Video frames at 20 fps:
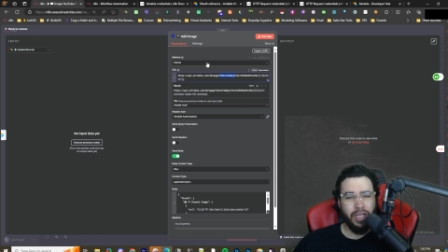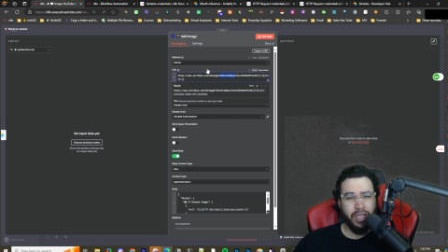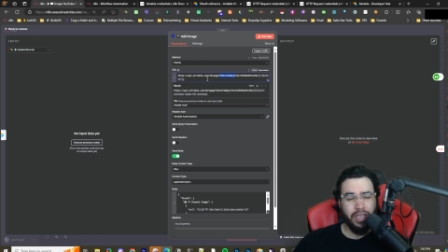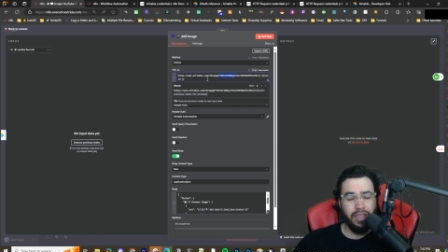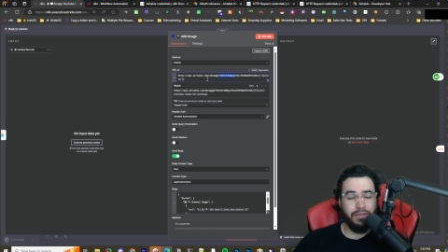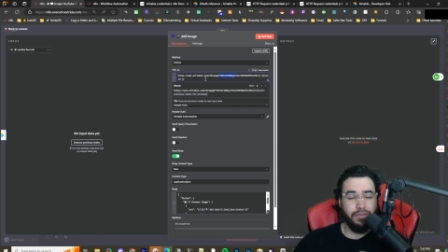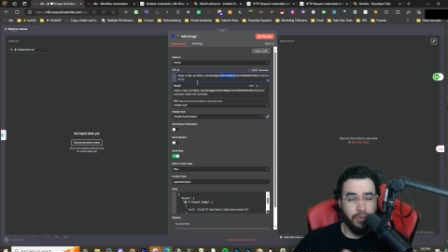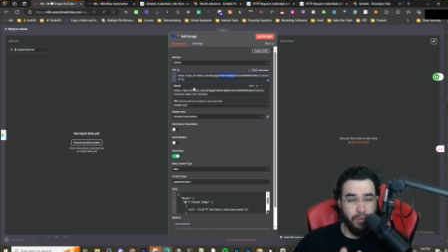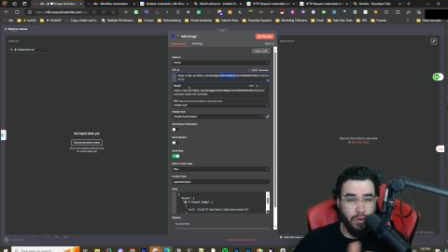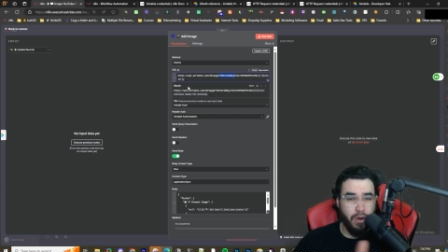
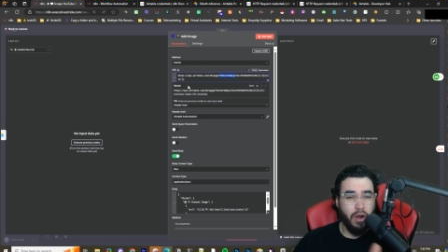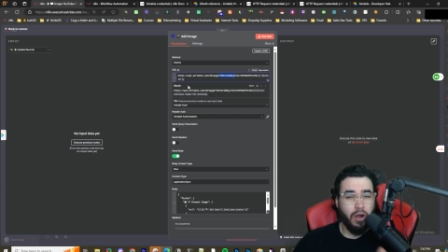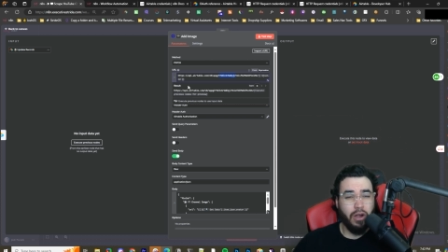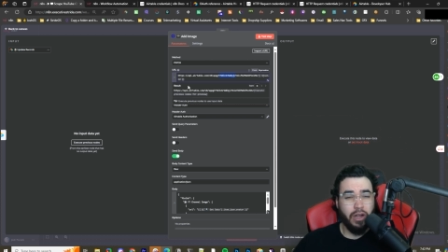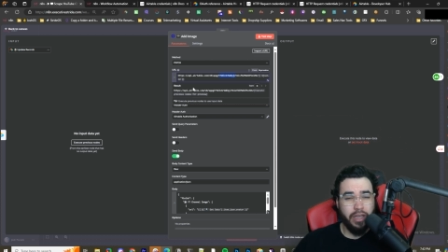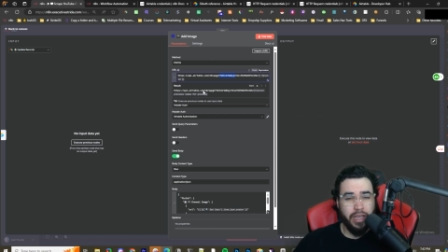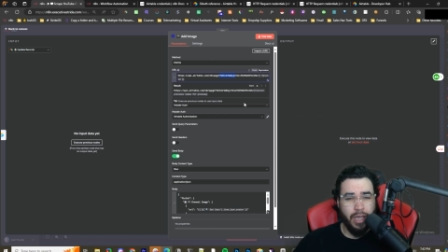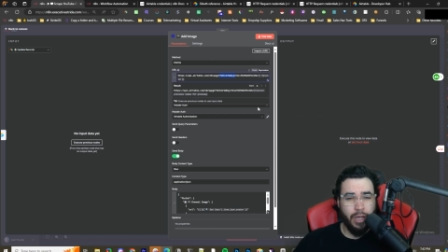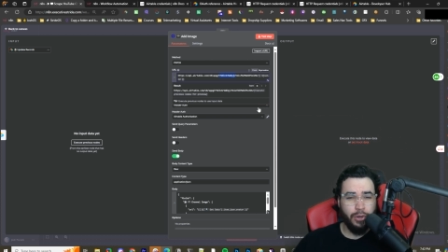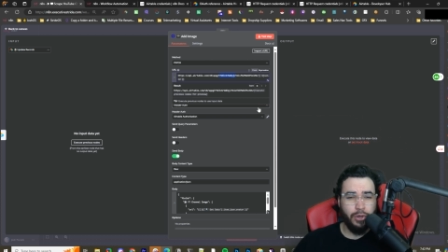if you are
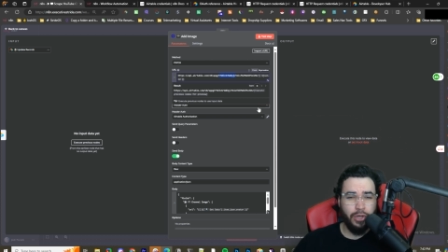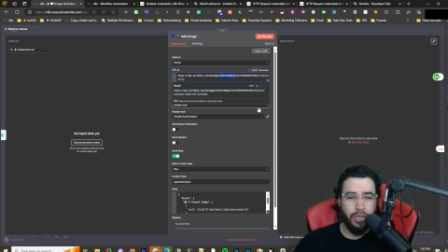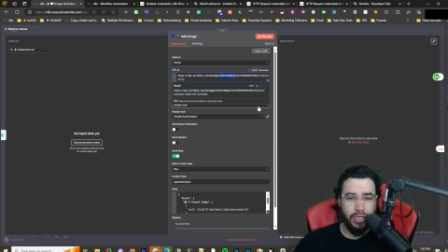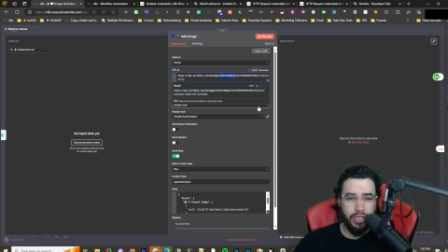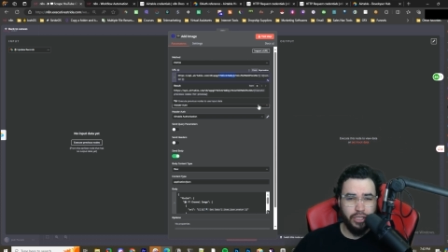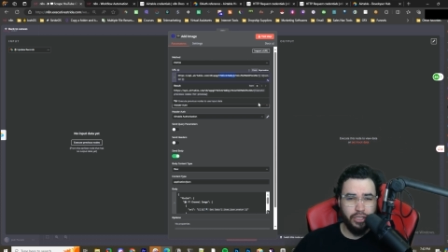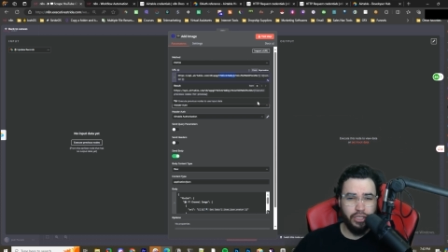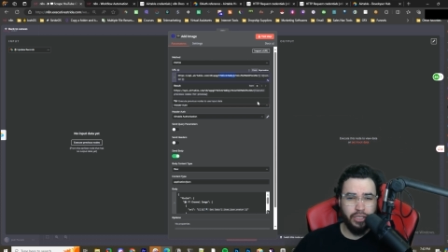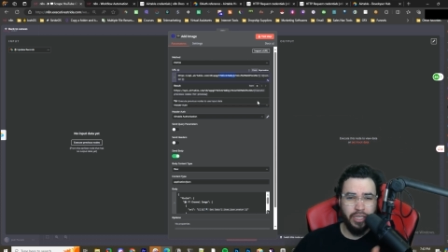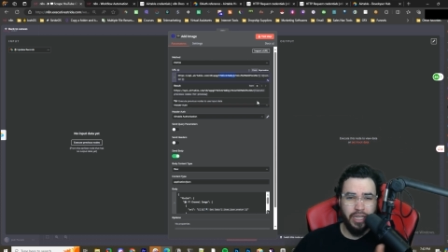encountering an
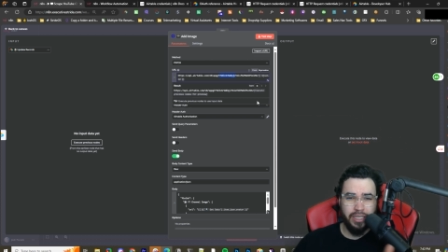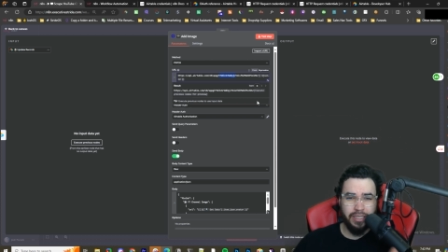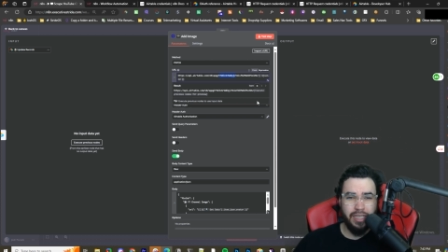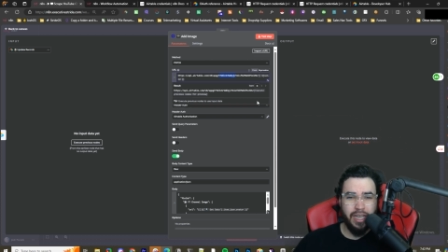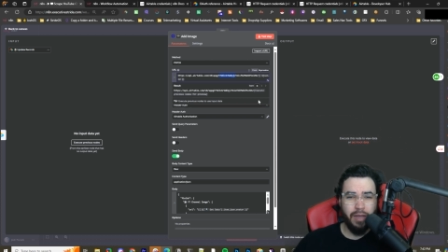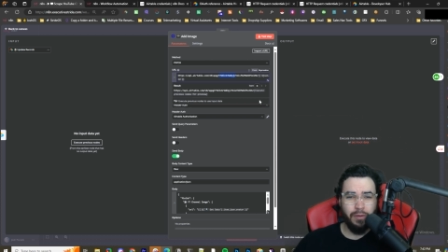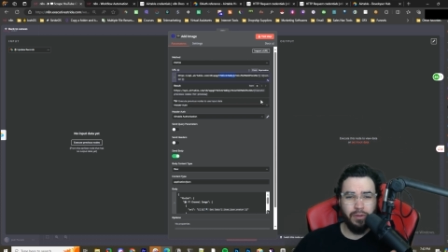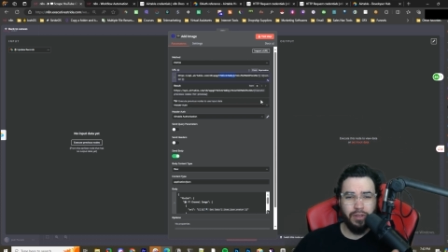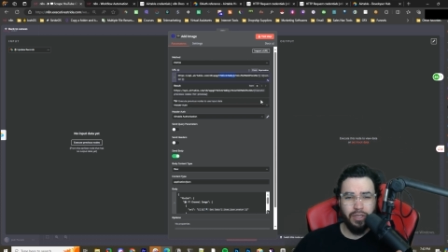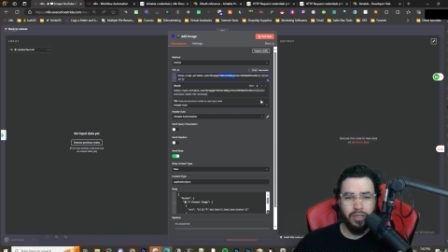issue like
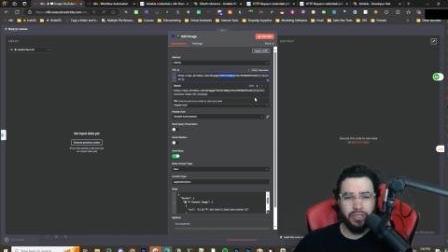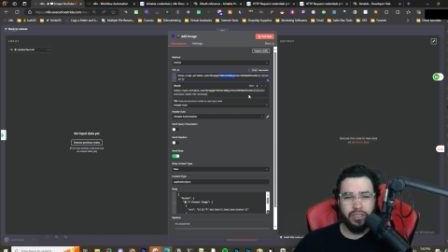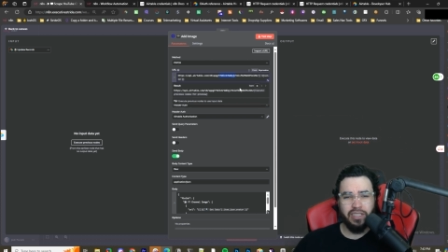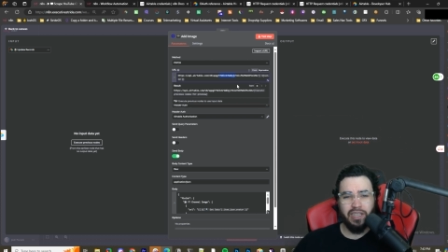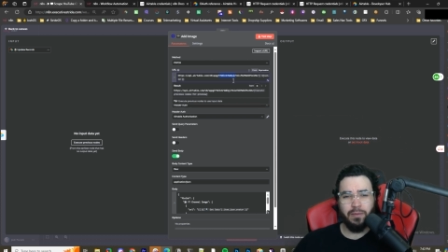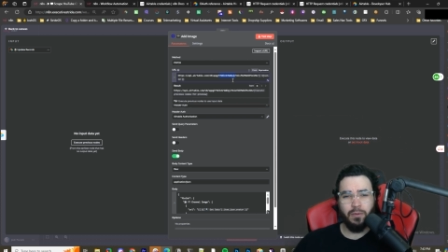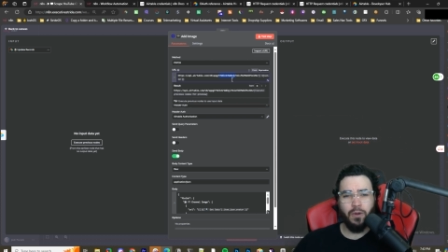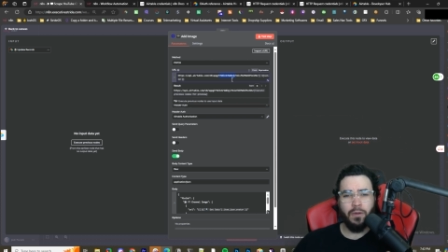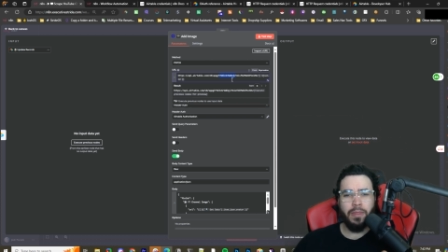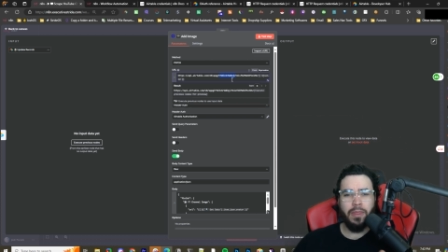that with
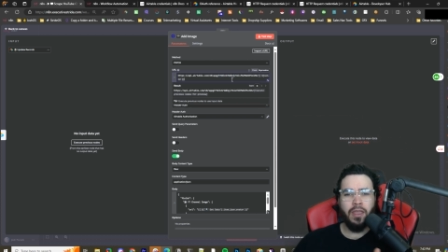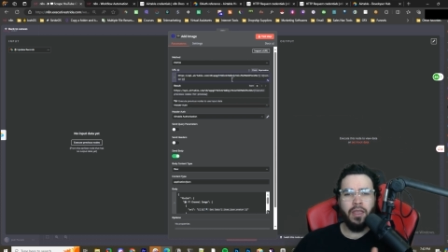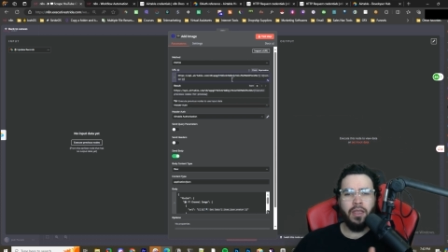Airtable.